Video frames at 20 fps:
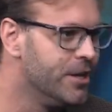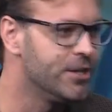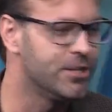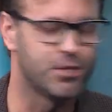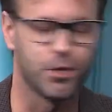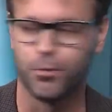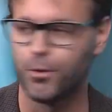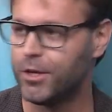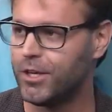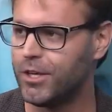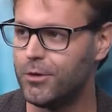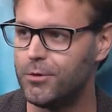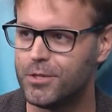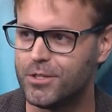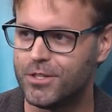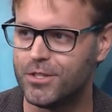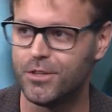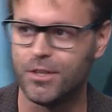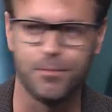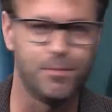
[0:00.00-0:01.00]
So we're
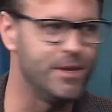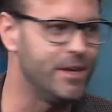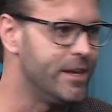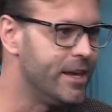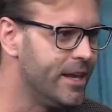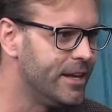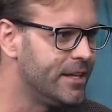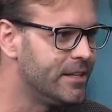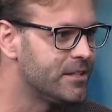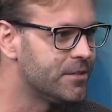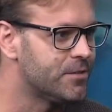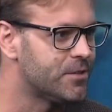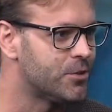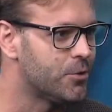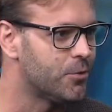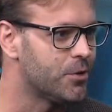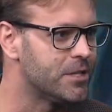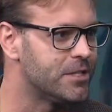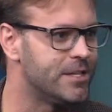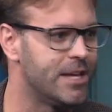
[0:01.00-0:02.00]
used to the beginnings of
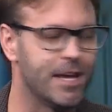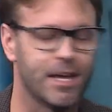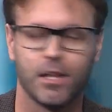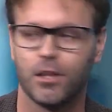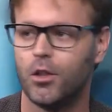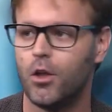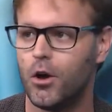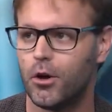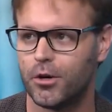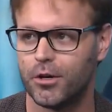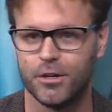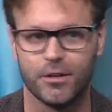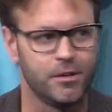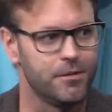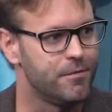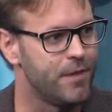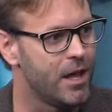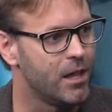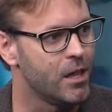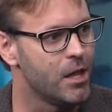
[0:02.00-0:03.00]
stories taking longer to
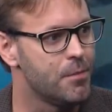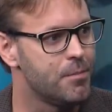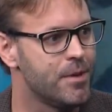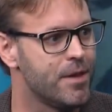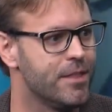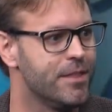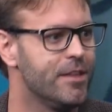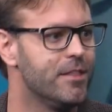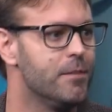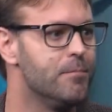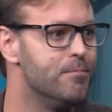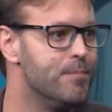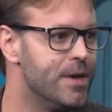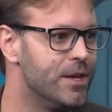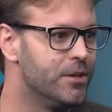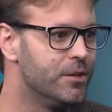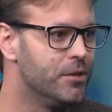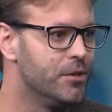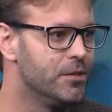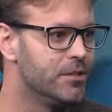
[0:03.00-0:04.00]
develop, and then the
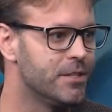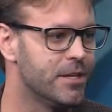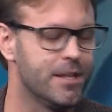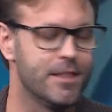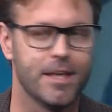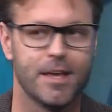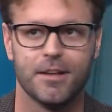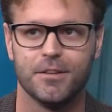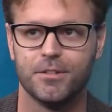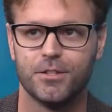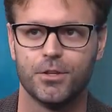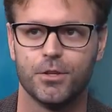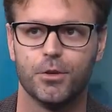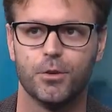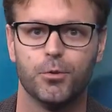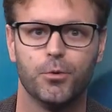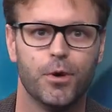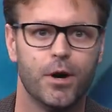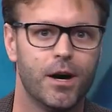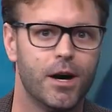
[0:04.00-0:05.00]
middles, and then
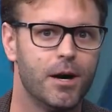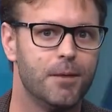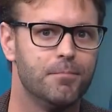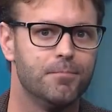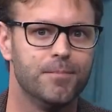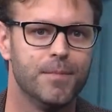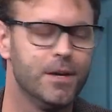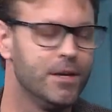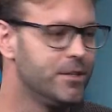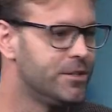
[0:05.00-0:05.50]
to